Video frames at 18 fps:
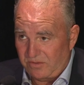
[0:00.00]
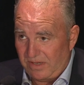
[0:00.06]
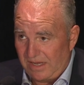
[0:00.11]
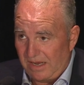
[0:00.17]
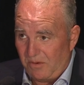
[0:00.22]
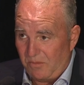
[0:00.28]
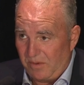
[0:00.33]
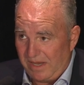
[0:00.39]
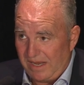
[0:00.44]

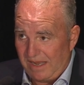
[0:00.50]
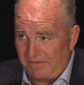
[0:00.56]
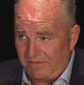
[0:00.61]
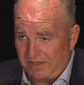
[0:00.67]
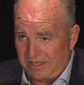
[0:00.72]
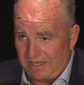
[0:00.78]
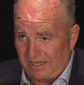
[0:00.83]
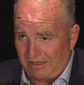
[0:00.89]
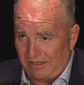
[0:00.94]
now we have a
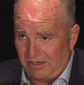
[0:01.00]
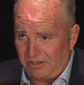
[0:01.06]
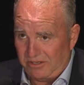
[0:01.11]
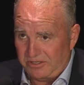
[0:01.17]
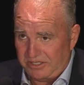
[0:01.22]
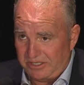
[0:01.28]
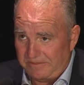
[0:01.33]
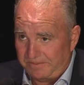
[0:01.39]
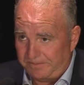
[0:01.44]

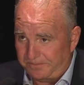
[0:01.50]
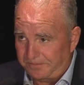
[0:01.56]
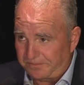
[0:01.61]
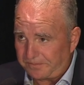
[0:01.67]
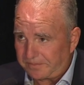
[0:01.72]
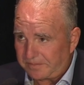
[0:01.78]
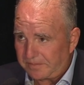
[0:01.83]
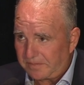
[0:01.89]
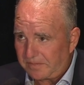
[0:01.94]
technology.
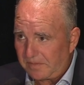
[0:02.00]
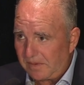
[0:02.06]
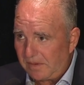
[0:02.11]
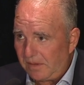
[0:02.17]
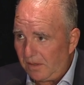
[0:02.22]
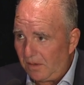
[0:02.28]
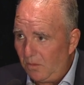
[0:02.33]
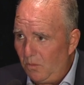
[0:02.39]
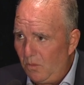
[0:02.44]

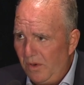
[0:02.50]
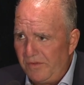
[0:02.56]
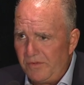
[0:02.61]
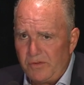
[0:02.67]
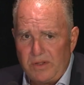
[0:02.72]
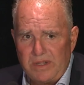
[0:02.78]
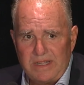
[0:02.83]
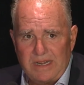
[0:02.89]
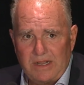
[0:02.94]
We've
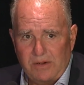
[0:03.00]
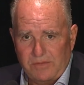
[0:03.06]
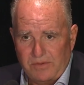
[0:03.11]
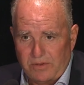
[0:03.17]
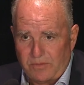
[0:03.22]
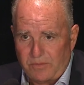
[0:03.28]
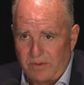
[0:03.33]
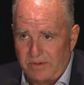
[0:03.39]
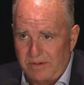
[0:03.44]
treated now over
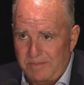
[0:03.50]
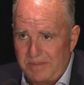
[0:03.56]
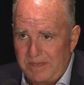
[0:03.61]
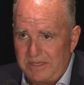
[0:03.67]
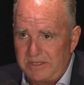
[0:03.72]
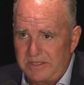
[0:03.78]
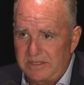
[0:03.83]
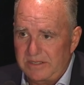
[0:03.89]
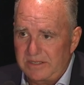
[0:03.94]
300
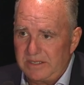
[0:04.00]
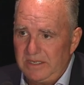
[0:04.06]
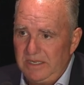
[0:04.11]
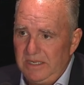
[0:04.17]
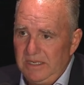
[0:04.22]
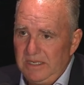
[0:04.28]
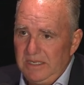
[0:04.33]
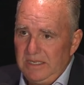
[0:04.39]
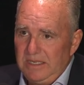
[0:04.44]
patients
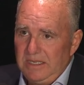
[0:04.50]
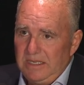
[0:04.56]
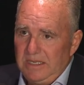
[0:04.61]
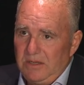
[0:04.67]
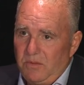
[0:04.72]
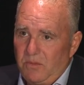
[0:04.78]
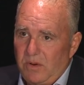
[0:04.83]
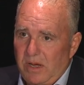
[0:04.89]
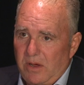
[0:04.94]

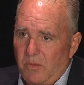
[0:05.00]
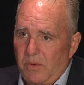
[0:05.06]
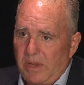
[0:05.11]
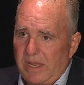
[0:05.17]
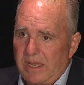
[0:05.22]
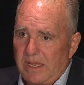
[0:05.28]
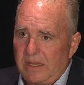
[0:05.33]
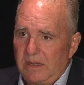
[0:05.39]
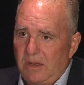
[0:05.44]
where we
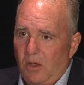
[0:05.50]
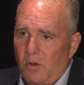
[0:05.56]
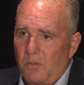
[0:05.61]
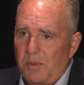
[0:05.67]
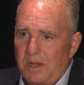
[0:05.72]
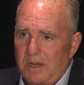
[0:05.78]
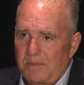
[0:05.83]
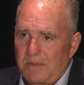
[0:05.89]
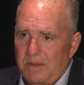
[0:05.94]
can
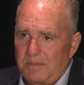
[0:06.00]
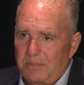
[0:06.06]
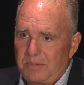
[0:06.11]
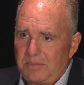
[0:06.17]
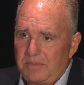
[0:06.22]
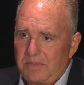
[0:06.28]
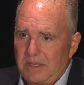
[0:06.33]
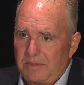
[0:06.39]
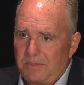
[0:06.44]
open up the,
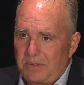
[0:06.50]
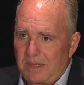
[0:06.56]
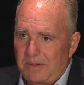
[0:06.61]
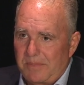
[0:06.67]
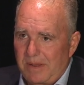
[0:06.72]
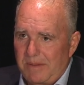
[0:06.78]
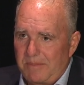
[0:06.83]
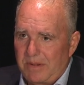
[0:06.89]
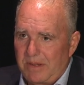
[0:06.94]
the blood
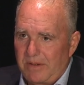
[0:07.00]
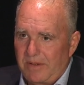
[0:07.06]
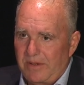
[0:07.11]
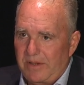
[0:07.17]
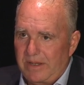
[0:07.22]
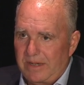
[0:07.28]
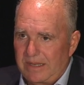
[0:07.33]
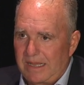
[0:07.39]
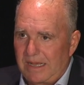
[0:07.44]
brain barrier
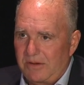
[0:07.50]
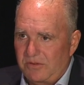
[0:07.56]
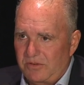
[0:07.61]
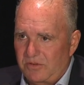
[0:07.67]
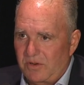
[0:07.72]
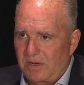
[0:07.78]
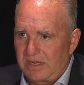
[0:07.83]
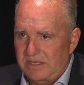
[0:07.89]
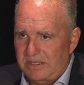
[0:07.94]
and allow
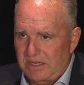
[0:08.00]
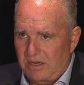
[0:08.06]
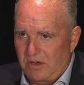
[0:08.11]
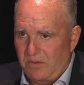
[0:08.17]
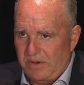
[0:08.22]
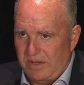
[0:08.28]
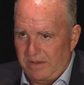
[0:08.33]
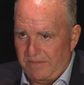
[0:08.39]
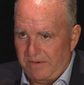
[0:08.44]
drugs to
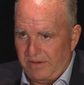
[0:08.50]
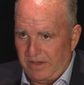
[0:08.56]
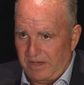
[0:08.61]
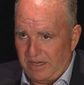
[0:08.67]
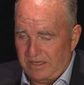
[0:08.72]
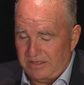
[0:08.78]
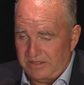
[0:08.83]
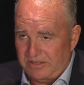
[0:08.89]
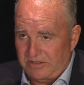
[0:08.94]
go in a very
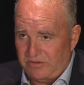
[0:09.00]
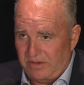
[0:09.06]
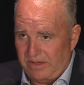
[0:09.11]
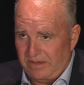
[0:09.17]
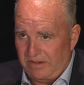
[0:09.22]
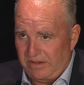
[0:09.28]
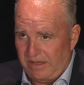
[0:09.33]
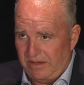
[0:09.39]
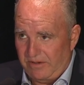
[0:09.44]

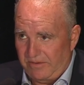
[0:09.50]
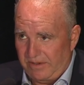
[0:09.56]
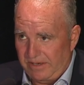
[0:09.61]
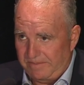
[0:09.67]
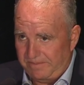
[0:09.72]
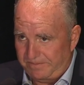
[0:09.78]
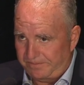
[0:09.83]
concentrated area.